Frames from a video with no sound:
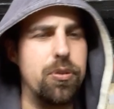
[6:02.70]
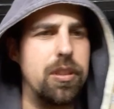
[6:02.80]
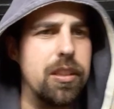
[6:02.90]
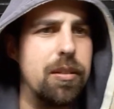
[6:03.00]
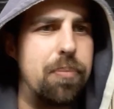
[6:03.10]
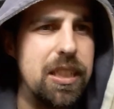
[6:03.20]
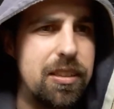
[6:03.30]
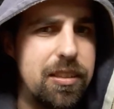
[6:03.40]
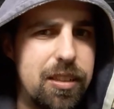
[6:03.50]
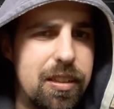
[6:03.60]
the
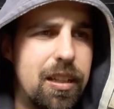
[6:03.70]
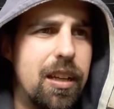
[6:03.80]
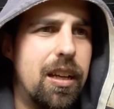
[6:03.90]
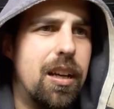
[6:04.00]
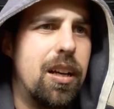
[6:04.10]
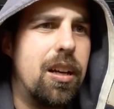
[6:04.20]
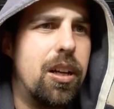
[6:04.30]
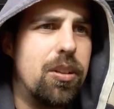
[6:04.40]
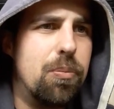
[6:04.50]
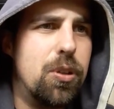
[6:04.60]
best,
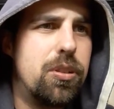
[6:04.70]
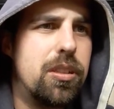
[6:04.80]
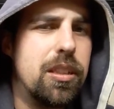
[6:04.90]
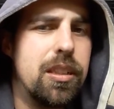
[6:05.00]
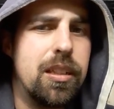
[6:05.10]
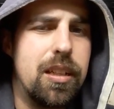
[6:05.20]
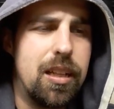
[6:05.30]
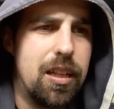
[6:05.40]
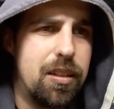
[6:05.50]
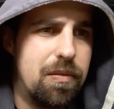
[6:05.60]
the most, how
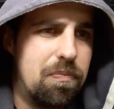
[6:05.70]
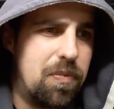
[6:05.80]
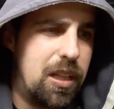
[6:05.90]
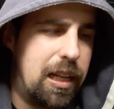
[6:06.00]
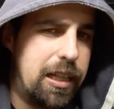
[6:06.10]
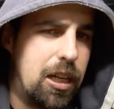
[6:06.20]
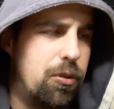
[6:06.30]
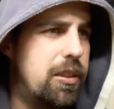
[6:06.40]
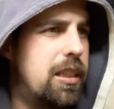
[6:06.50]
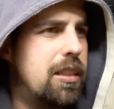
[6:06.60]
do
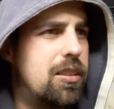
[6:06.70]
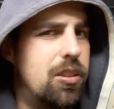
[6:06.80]
you say this?